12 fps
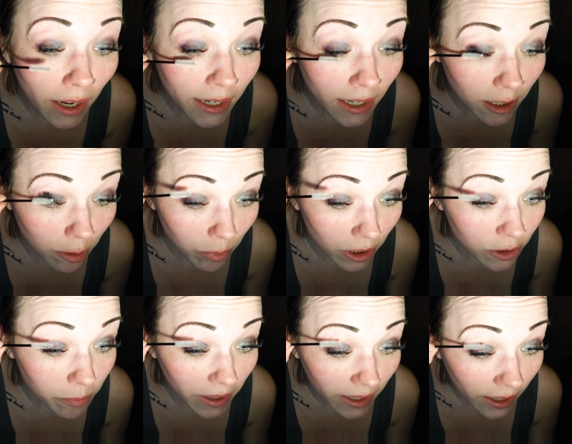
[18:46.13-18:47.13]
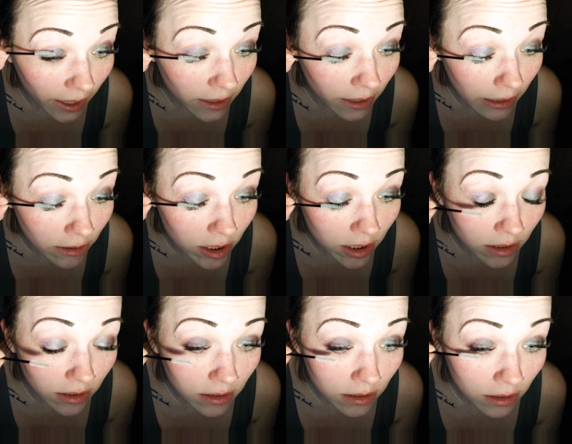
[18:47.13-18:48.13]
kind of brush my
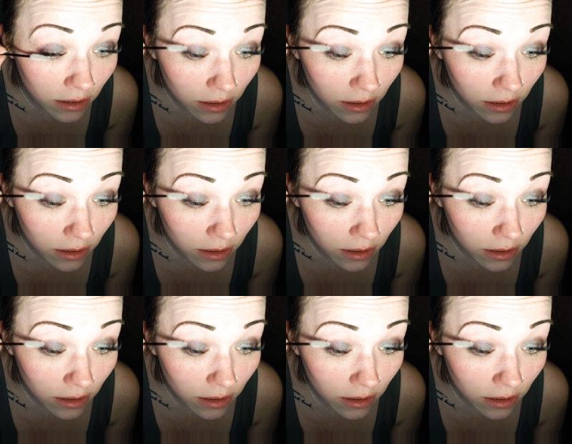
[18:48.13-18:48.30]
eyelashes